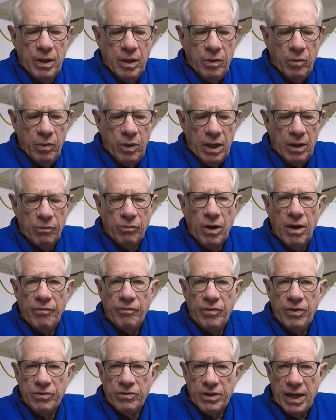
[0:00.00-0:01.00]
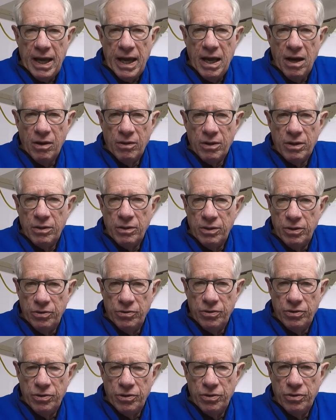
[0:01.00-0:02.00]
When I rough this out, you
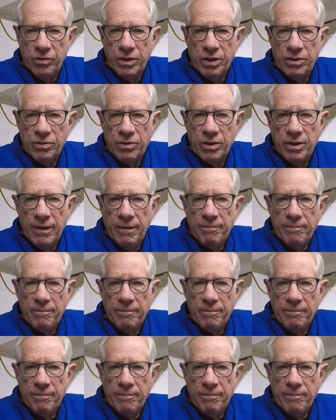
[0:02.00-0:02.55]
should do this,